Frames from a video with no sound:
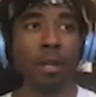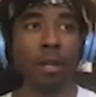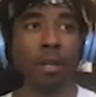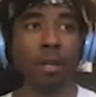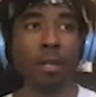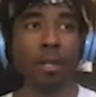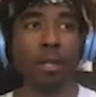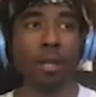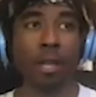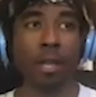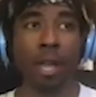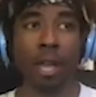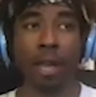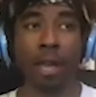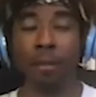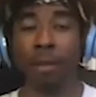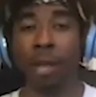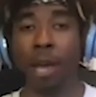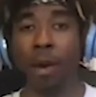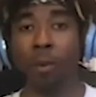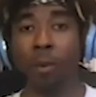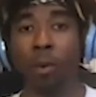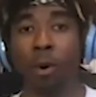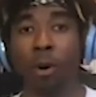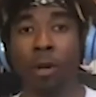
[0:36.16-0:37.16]
the game
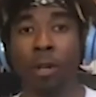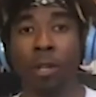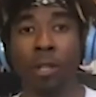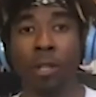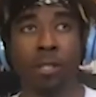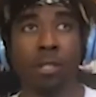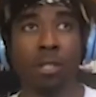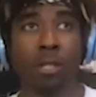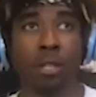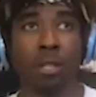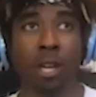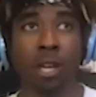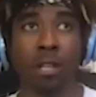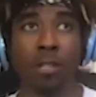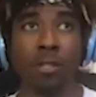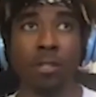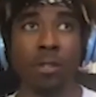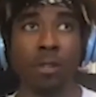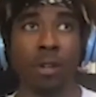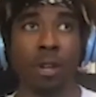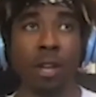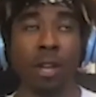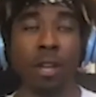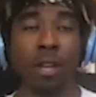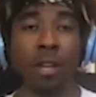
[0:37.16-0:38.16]
that was
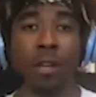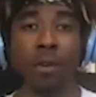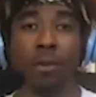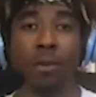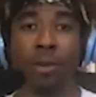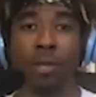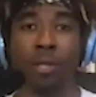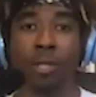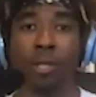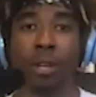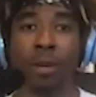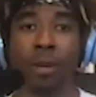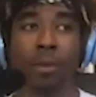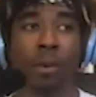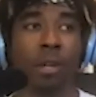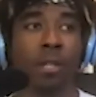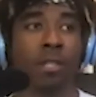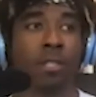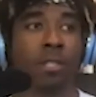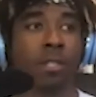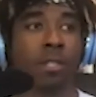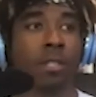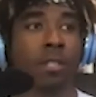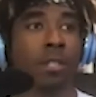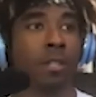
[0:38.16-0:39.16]
yesterday. What's up,
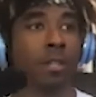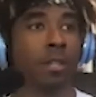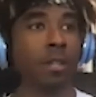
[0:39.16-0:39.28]
Hudson?